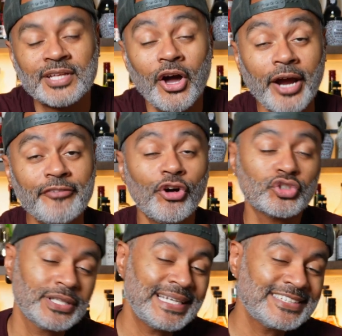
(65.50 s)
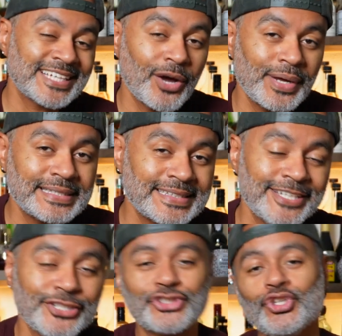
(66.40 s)
All right, folks, so let us look at what is
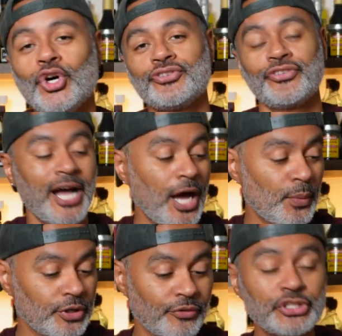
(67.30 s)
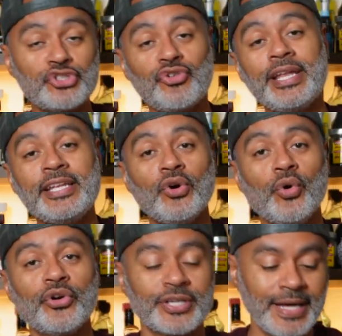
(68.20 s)
in the sauce for our restraining
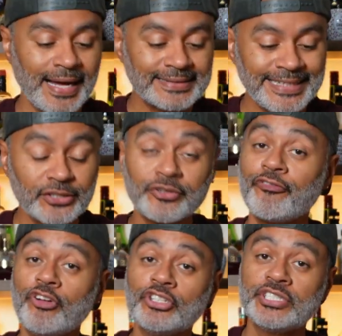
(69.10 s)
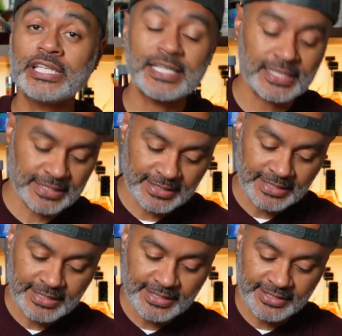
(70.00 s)
order cocktail. The first thing you're gonna
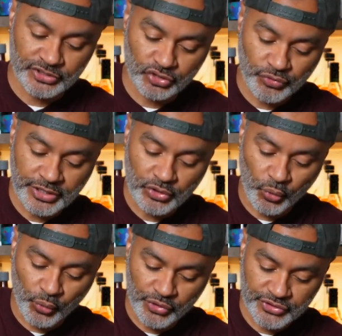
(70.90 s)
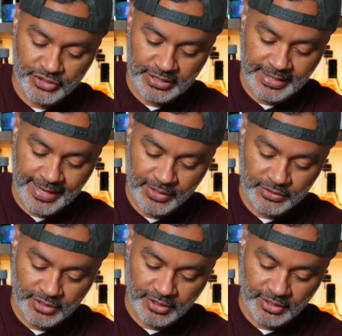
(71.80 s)
need is 3/4 ounce